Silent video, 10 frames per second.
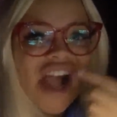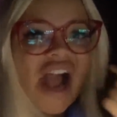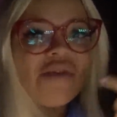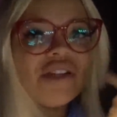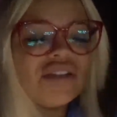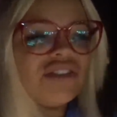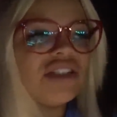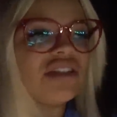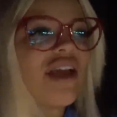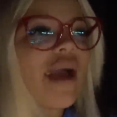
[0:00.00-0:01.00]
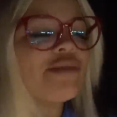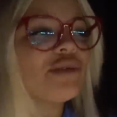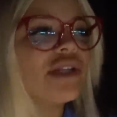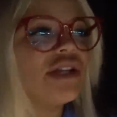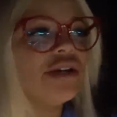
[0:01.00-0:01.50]
I would love to get the caps
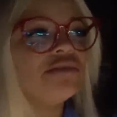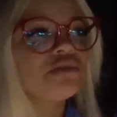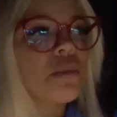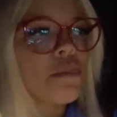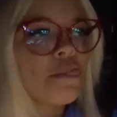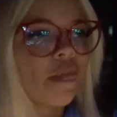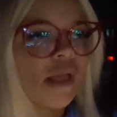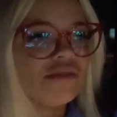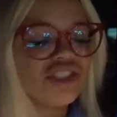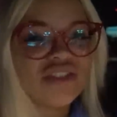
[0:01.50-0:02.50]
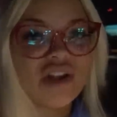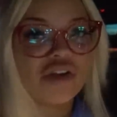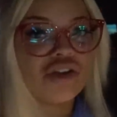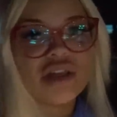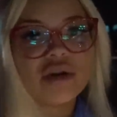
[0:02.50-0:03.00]
where they don't shave down
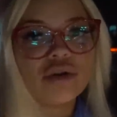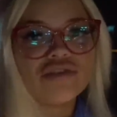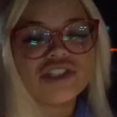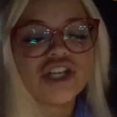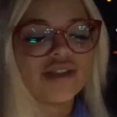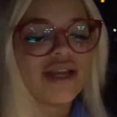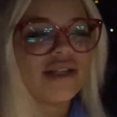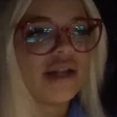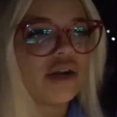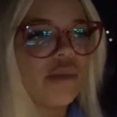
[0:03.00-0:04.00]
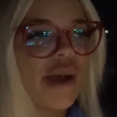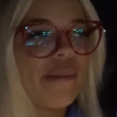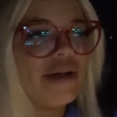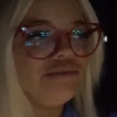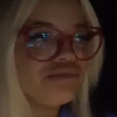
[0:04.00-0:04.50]
your teeth. I don't know if she got that done or what,
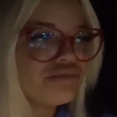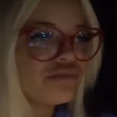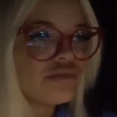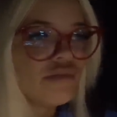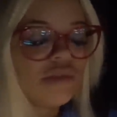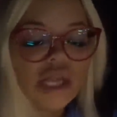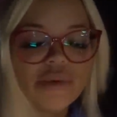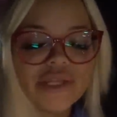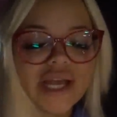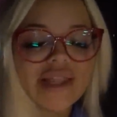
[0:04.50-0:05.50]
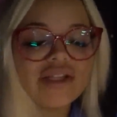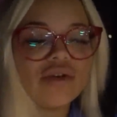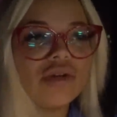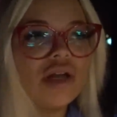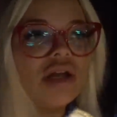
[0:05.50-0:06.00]
but I want the kind that
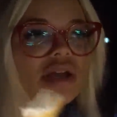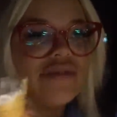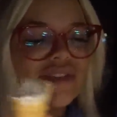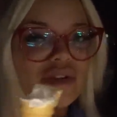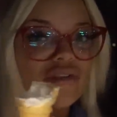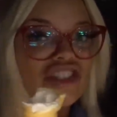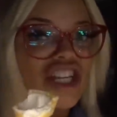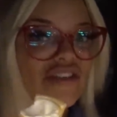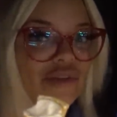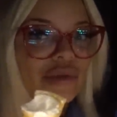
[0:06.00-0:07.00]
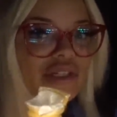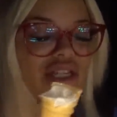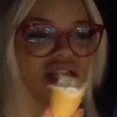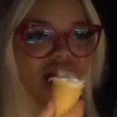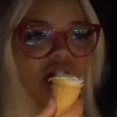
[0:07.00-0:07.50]
don't, that they don't have to shave your real
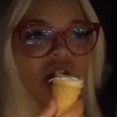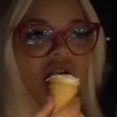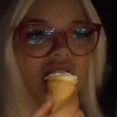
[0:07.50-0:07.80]
teeth down.